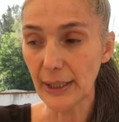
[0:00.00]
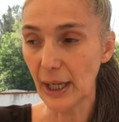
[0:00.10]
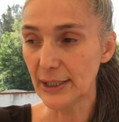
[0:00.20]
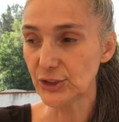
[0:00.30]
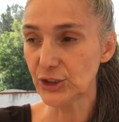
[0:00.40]

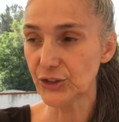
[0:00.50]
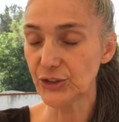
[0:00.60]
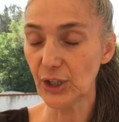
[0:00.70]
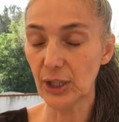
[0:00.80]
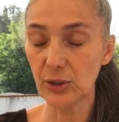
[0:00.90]
I just
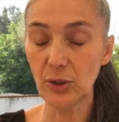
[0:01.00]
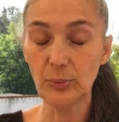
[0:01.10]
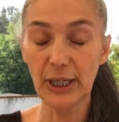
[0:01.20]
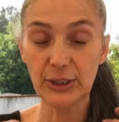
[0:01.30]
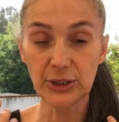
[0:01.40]
thought, oh
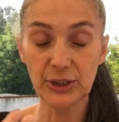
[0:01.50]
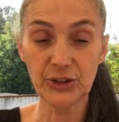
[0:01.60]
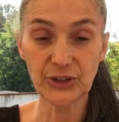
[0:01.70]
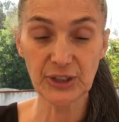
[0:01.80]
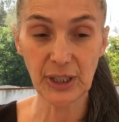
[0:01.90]
my
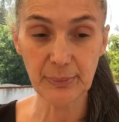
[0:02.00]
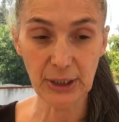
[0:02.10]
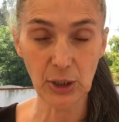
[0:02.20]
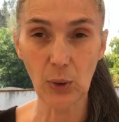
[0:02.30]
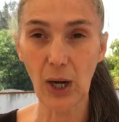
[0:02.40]
goodness, let me
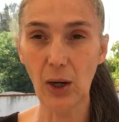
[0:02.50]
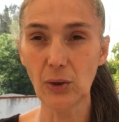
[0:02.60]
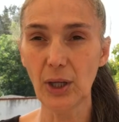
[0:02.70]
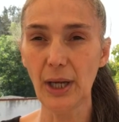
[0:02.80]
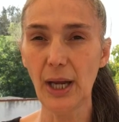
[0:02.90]
go out
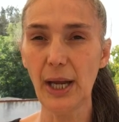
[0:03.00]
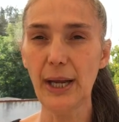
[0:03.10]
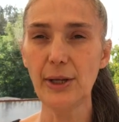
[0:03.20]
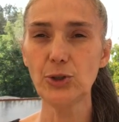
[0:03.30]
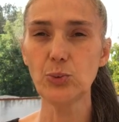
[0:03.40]

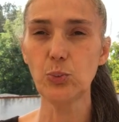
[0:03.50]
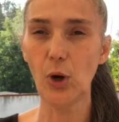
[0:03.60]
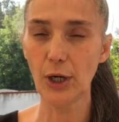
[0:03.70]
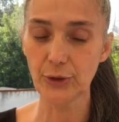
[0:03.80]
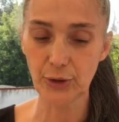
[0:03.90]
and
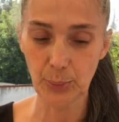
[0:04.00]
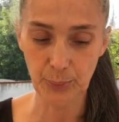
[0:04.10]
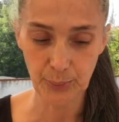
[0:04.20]
water the